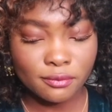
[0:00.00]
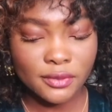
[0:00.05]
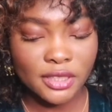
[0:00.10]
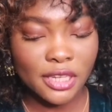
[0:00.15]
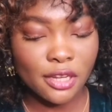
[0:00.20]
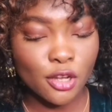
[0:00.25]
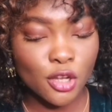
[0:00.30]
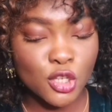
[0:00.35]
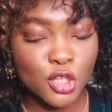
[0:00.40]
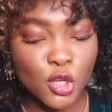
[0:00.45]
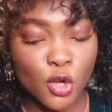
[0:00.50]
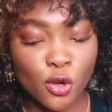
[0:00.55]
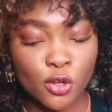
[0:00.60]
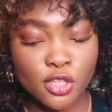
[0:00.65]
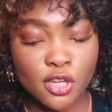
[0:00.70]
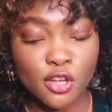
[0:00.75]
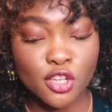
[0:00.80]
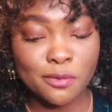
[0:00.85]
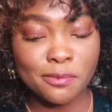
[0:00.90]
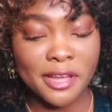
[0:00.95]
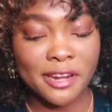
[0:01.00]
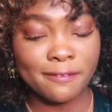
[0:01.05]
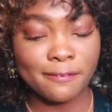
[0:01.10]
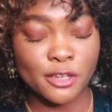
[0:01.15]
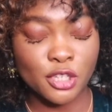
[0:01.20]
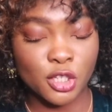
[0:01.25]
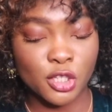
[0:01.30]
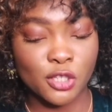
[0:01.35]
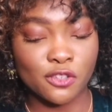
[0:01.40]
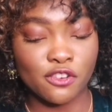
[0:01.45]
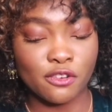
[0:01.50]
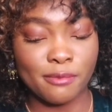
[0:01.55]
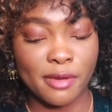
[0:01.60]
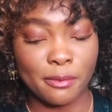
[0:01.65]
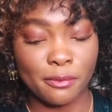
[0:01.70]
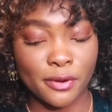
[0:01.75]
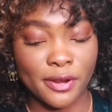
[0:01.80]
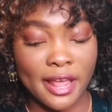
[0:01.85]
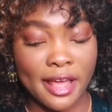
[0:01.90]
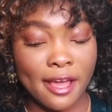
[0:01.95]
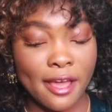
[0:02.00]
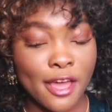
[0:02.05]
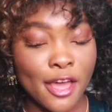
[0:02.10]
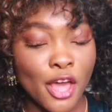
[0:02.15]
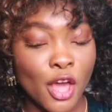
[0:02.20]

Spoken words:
So it's also beneficial to remember that